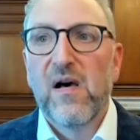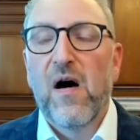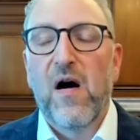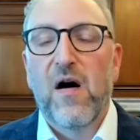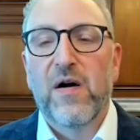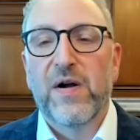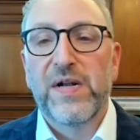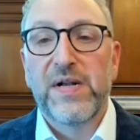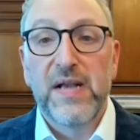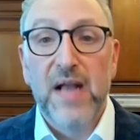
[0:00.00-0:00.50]

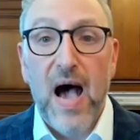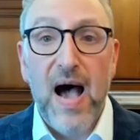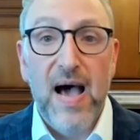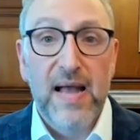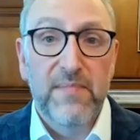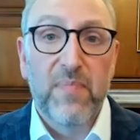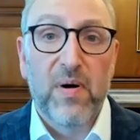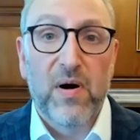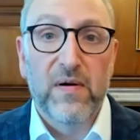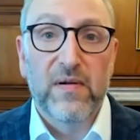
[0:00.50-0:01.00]
are
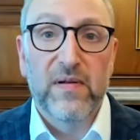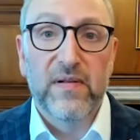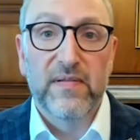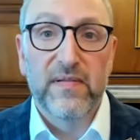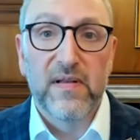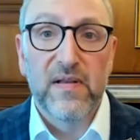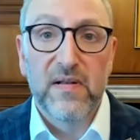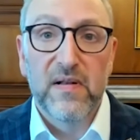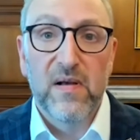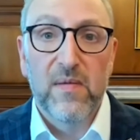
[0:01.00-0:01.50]

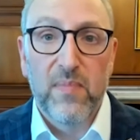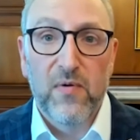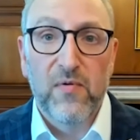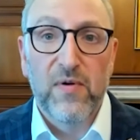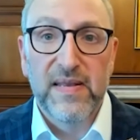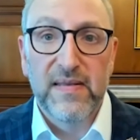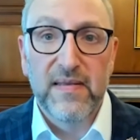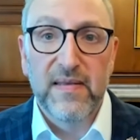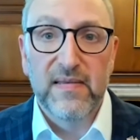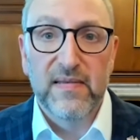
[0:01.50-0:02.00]
nonpartisan
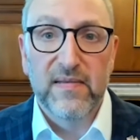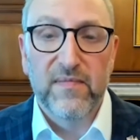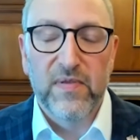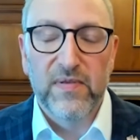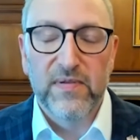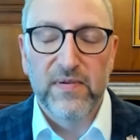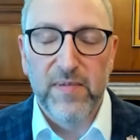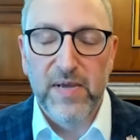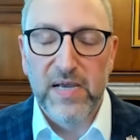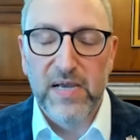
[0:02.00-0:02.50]
appointees of
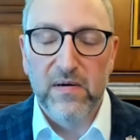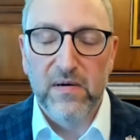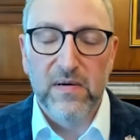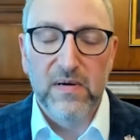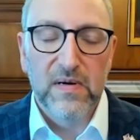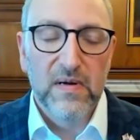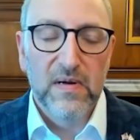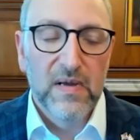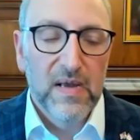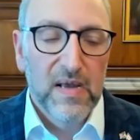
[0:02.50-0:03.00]
the
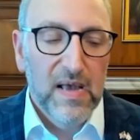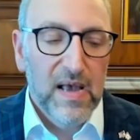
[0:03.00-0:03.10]
Speaker,